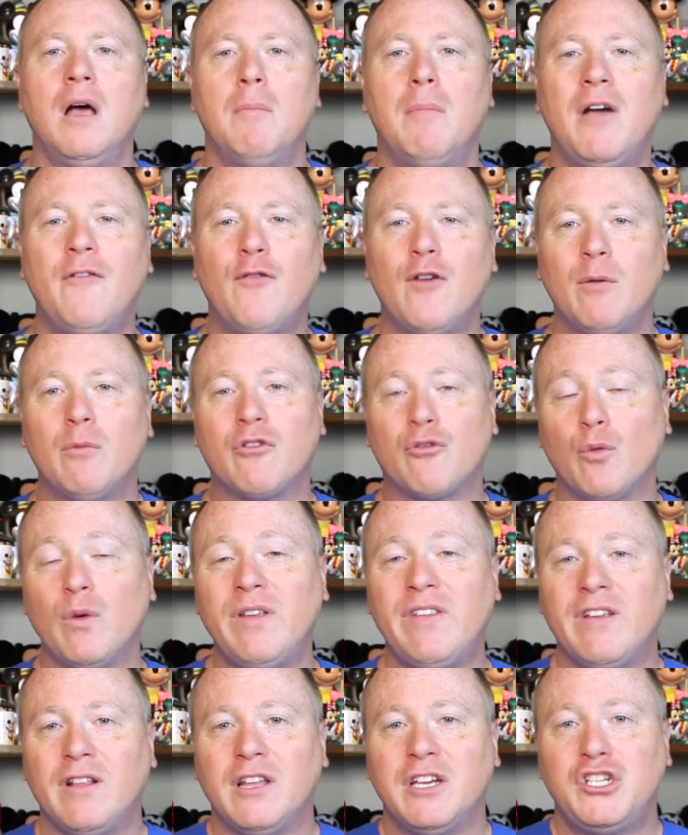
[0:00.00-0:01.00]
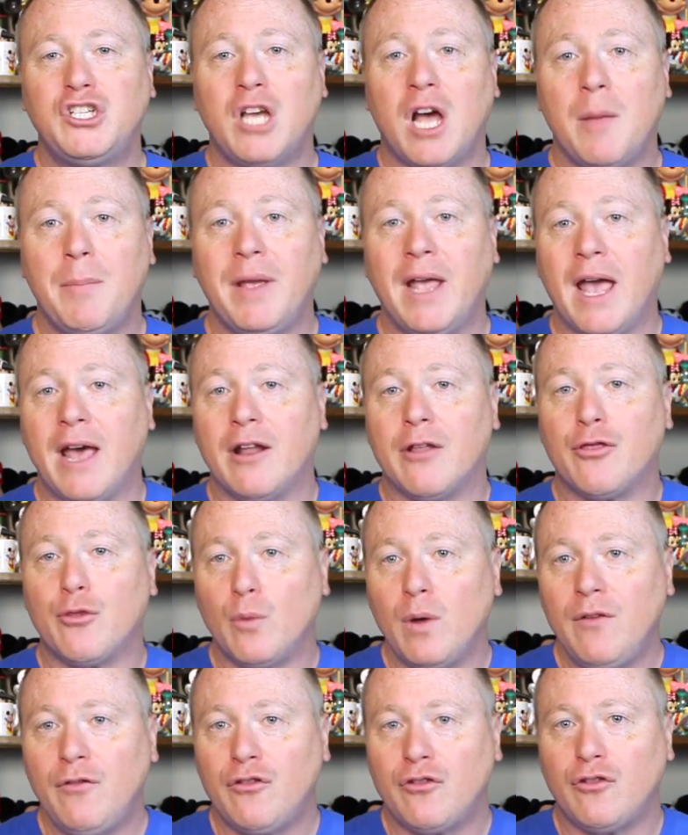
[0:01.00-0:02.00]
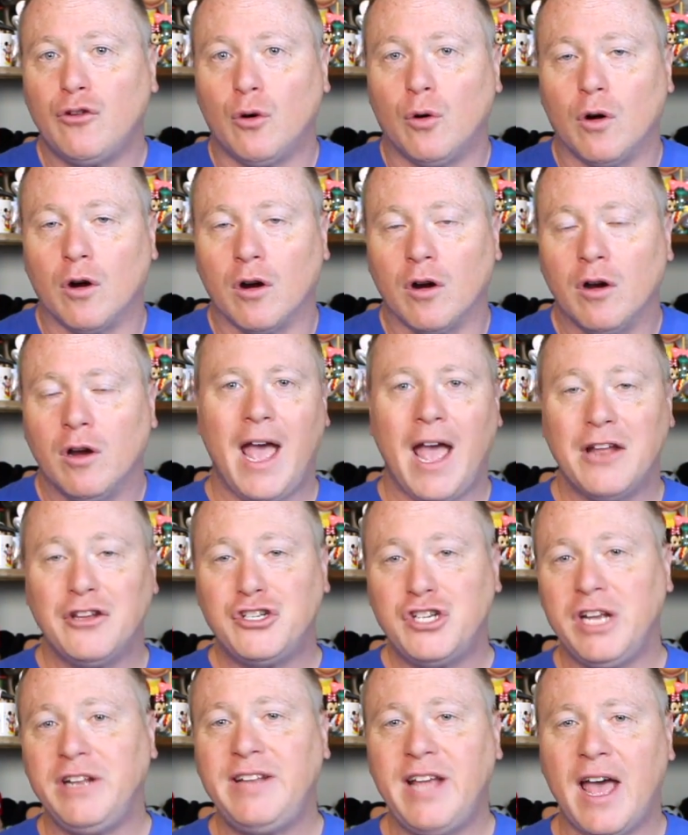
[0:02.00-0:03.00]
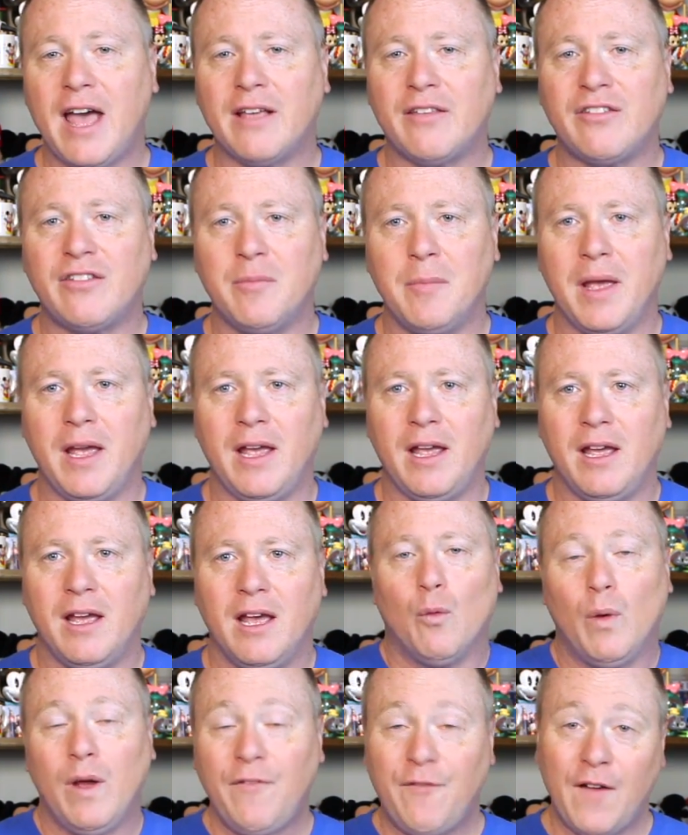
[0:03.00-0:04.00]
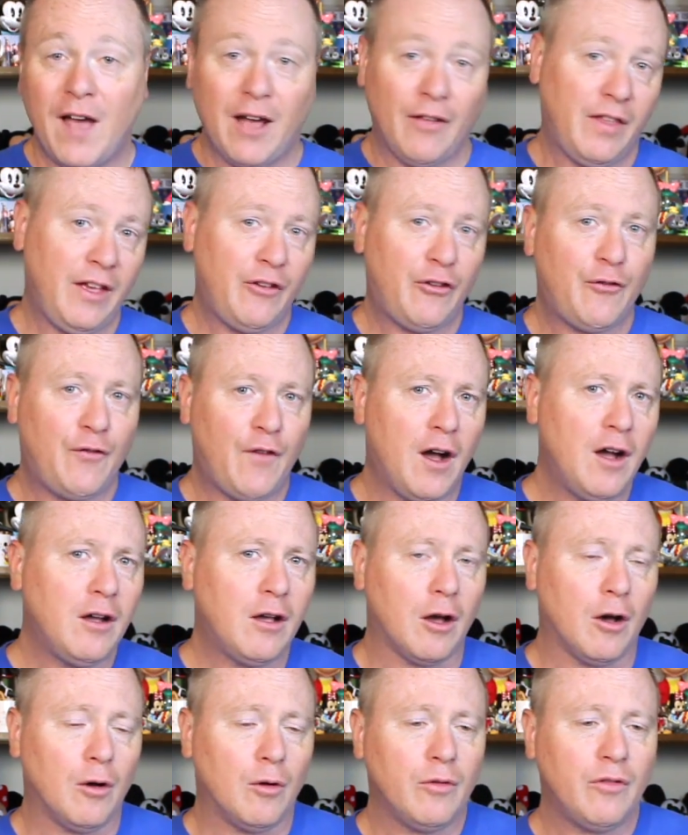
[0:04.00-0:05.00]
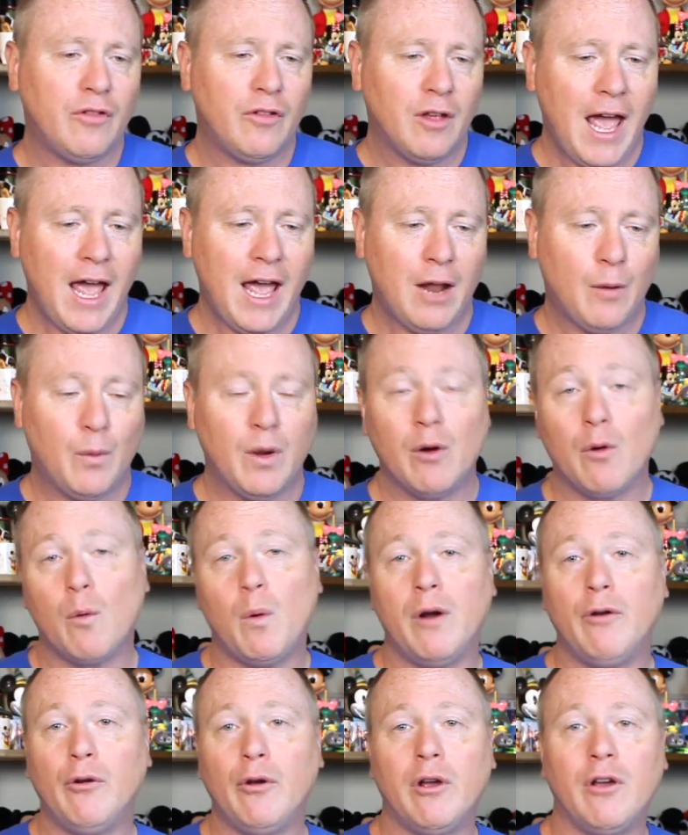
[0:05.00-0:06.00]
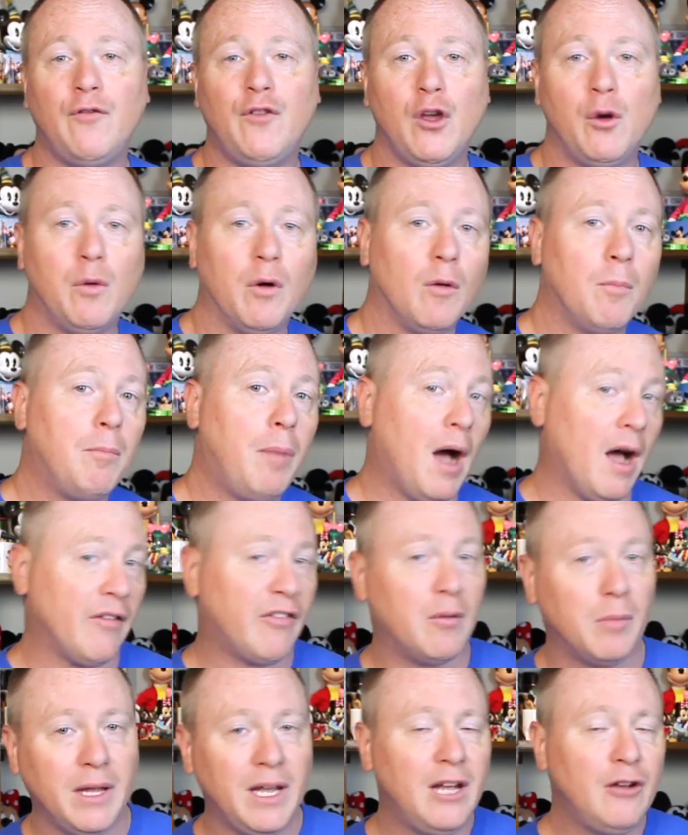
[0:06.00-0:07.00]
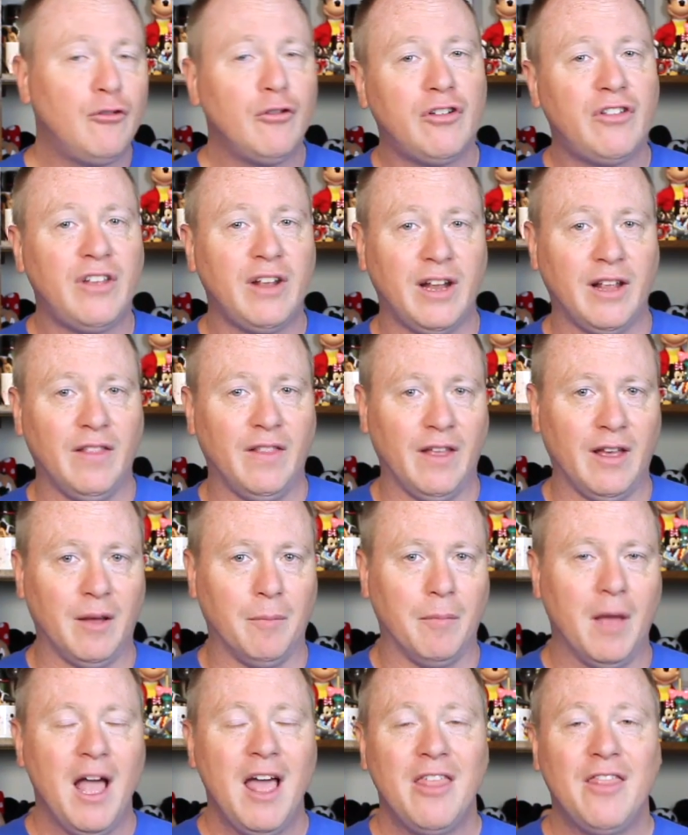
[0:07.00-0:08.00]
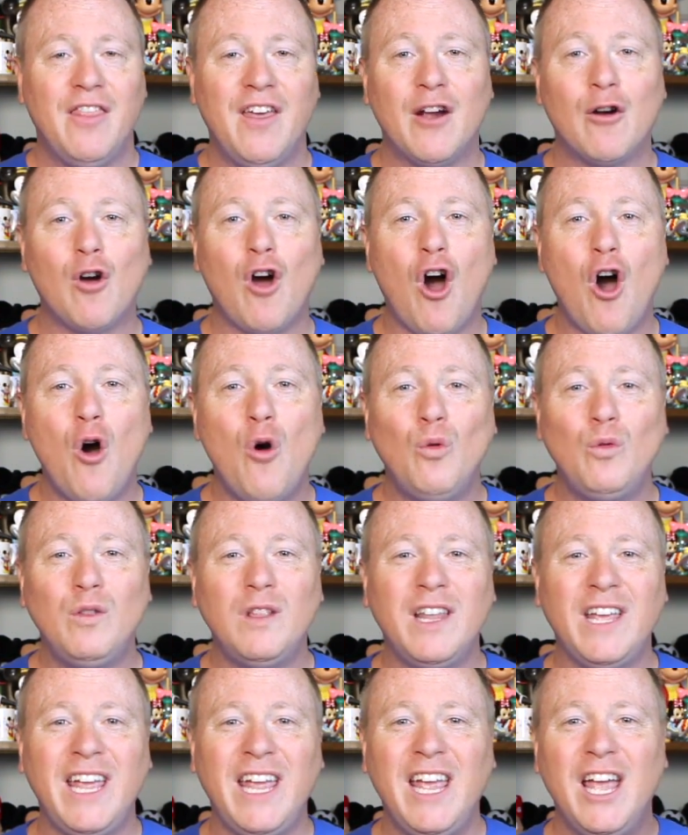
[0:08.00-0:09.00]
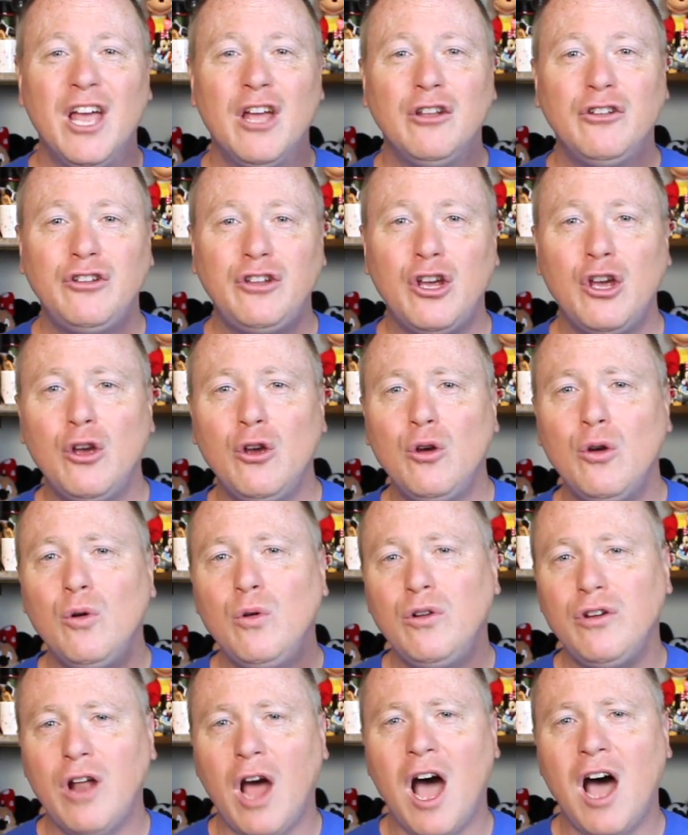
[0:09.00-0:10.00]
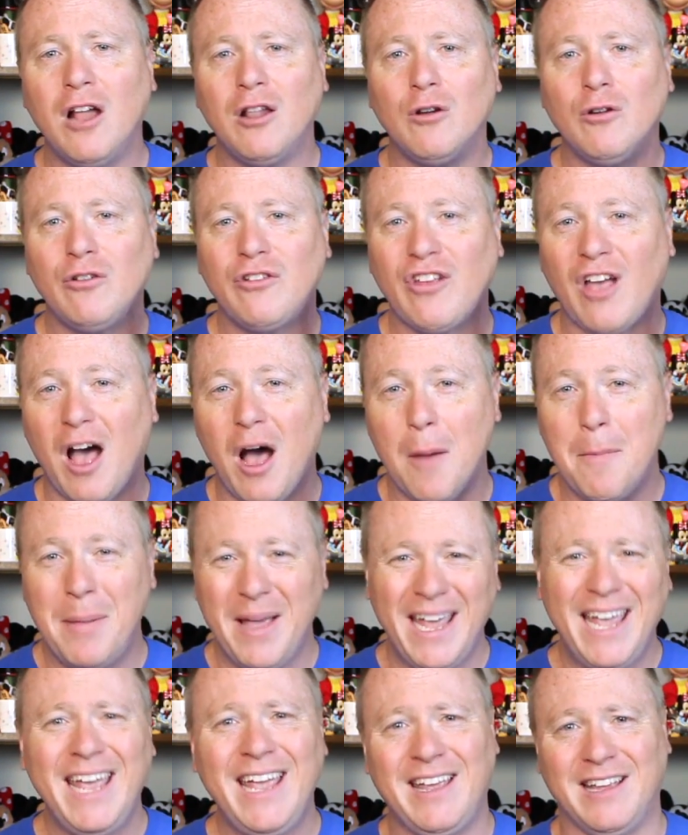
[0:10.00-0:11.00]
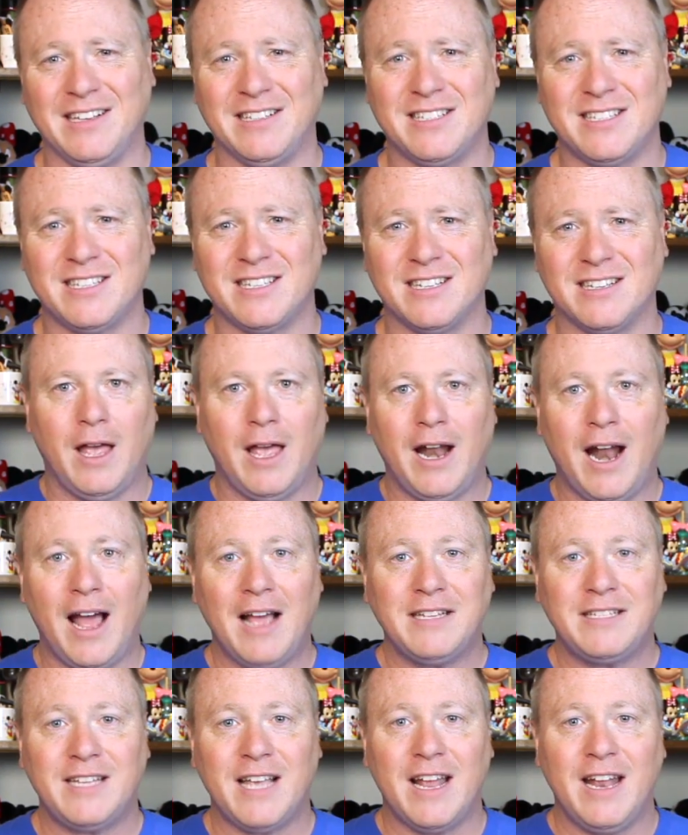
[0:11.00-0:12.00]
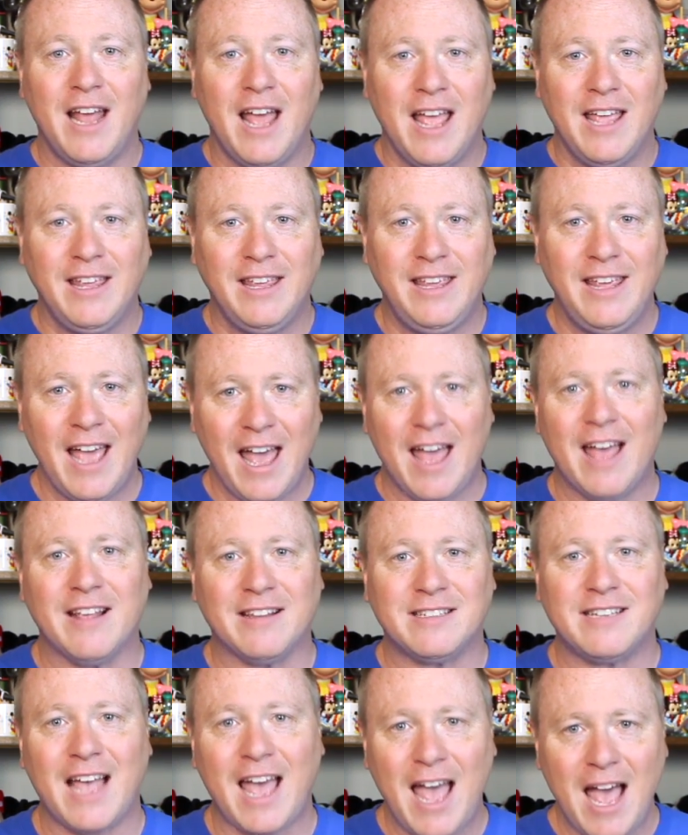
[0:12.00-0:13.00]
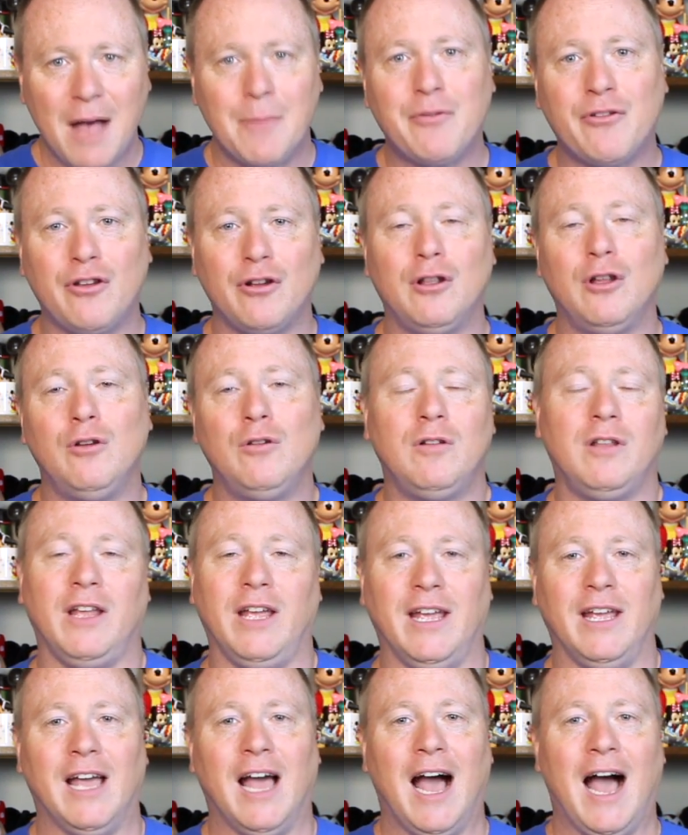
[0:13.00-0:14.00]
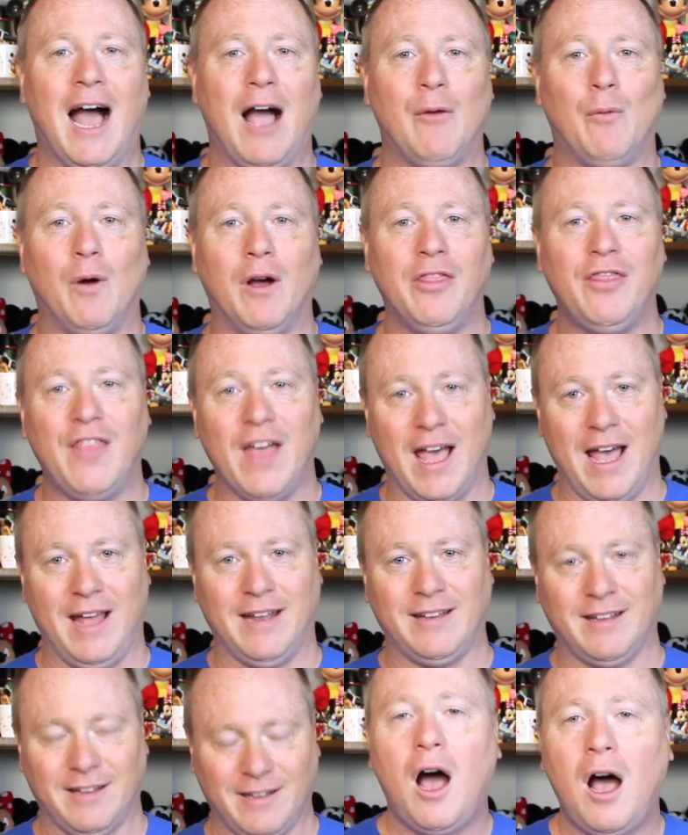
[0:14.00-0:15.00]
My friend was recently shopping at a thrift store and she texts me, "We found these Funkos and we were wondering if you were possibly interested in them. They're only $2 a piece." And I said, "Yes, absolutely, I want that."